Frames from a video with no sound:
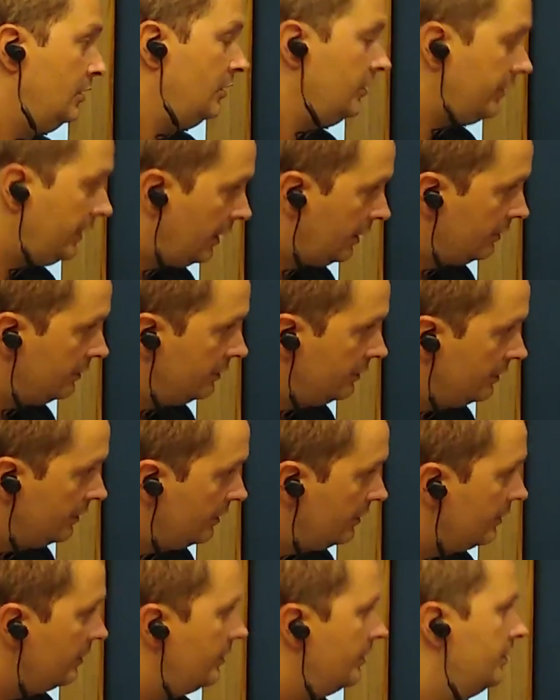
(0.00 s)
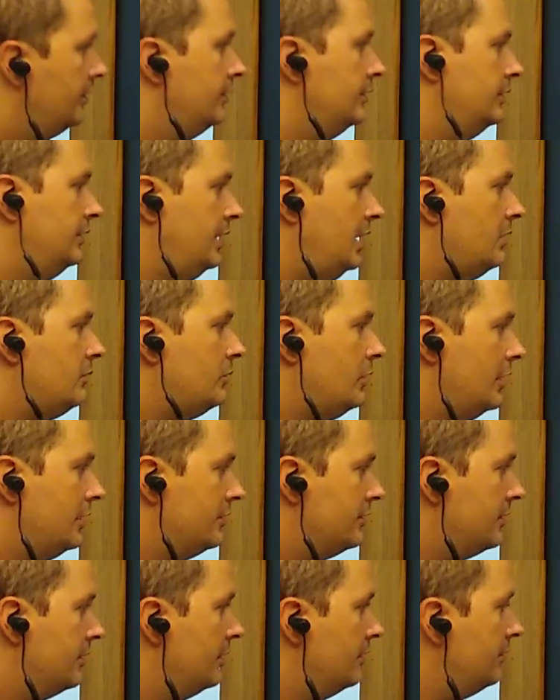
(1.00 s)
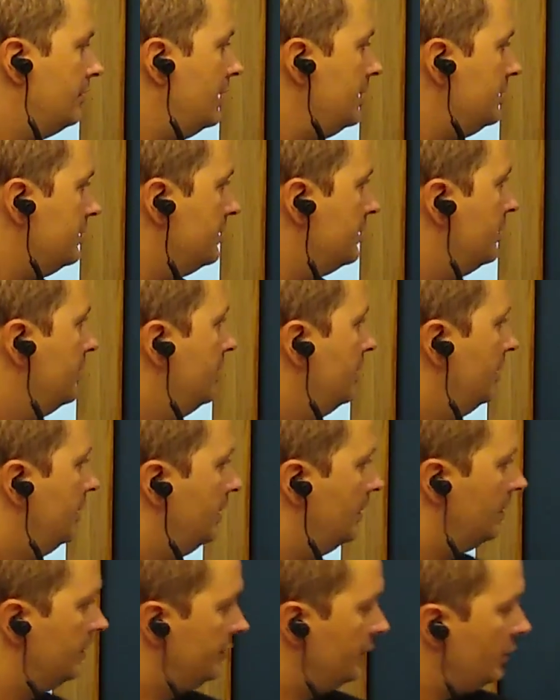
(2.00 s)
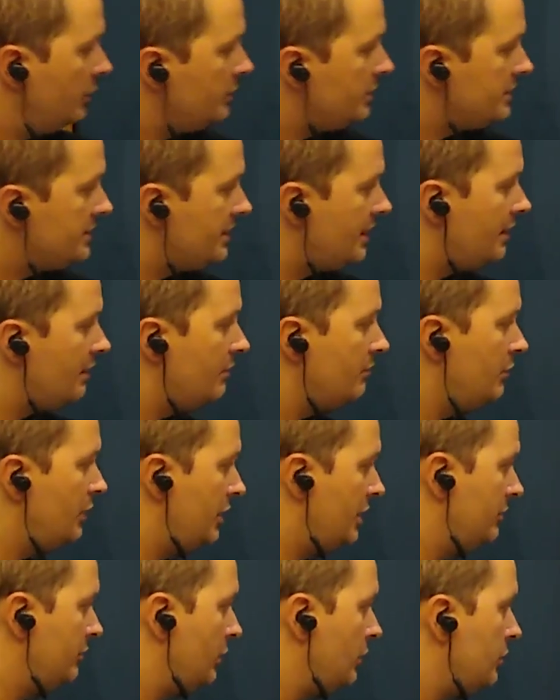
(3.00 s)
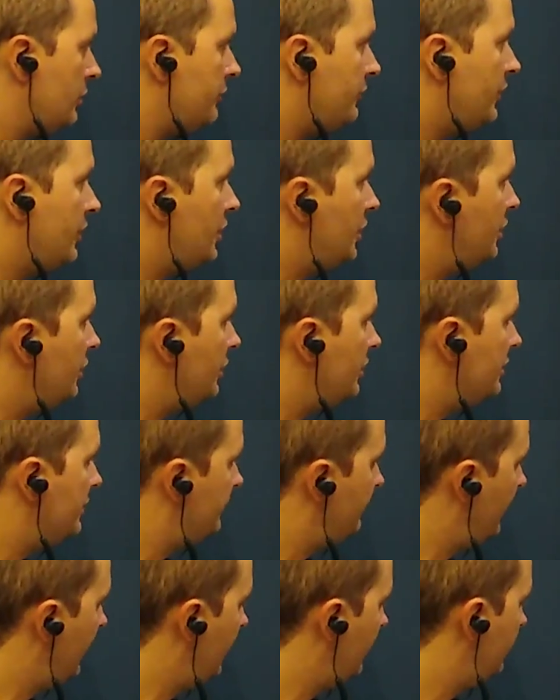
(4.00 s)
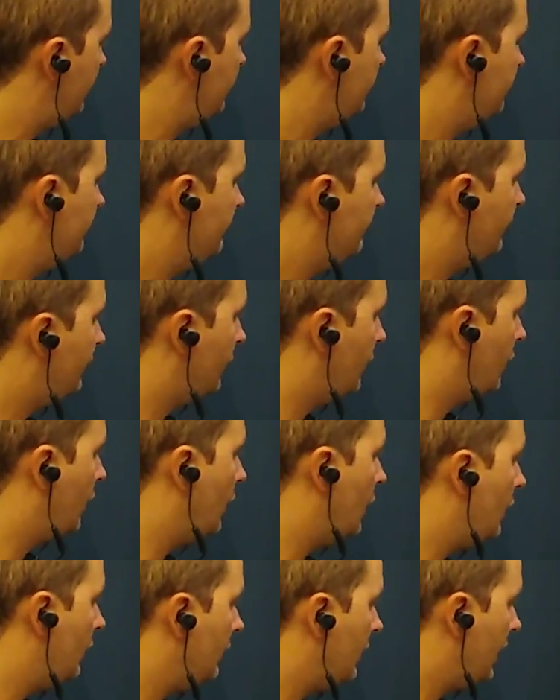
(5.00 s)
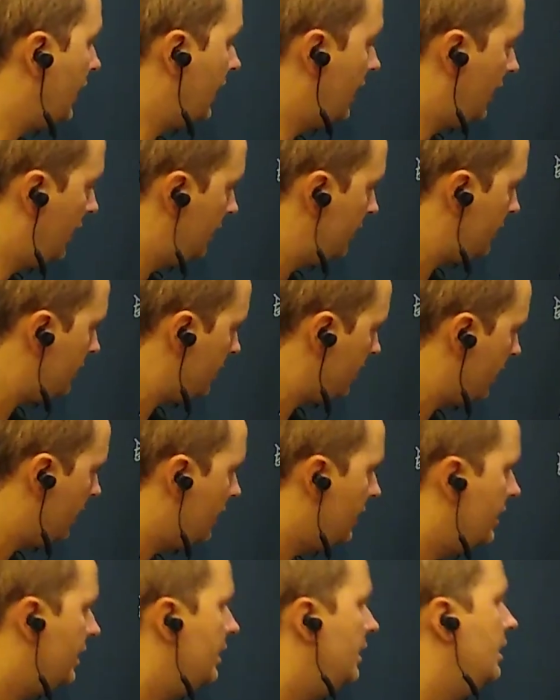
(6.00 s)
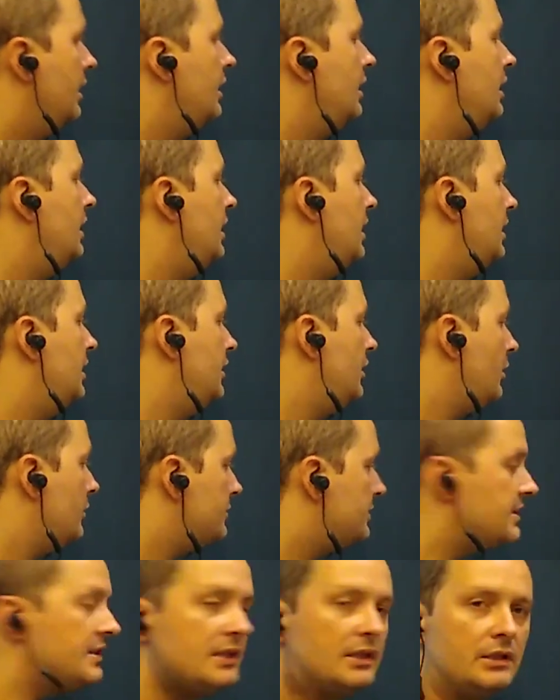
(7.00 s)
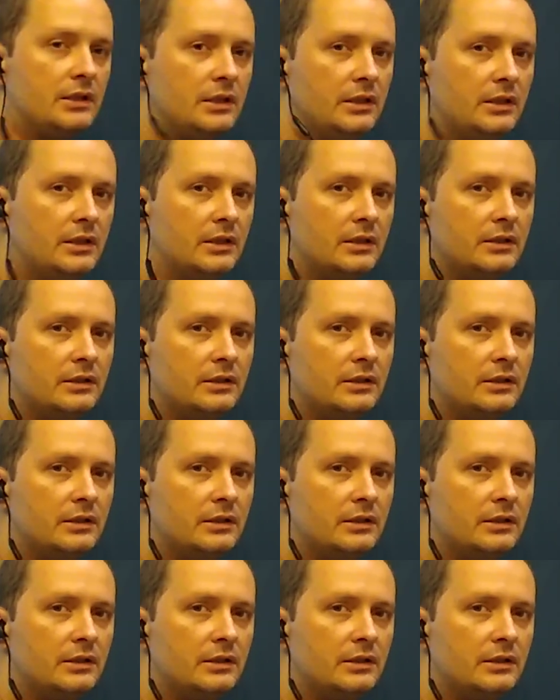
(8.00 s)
Okay, now what, right? Notice that what I wrote over here is valid for all n and all t.